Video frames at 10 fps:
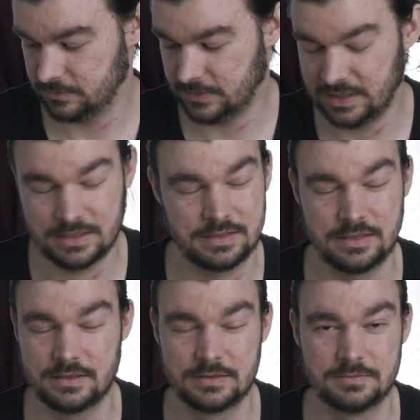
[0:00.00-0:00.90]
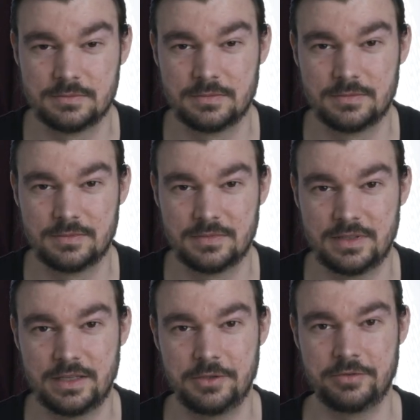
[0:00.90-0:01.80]
that's it.
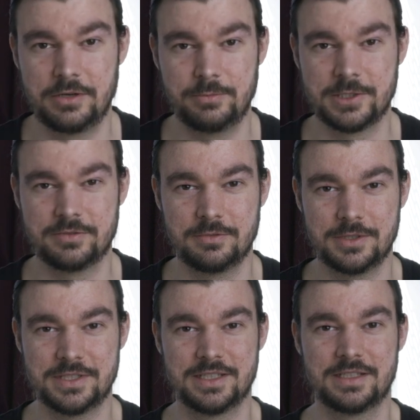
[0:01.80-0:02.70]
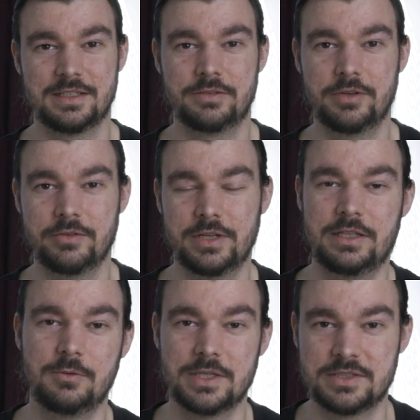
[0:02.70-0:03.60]
Thank you very much for watching. If you have
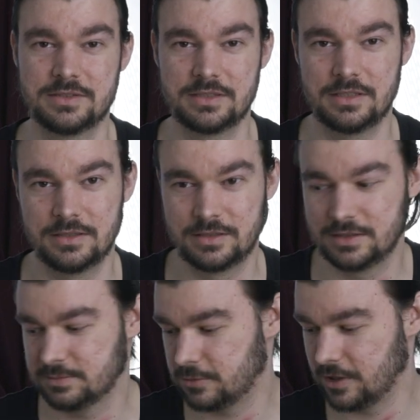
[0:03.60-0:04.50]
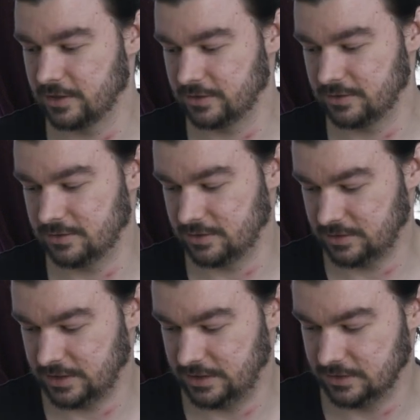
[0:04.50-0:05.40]
any questions regarding this product or
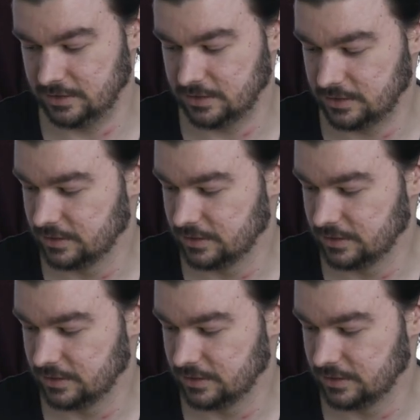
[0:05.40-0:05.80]
any other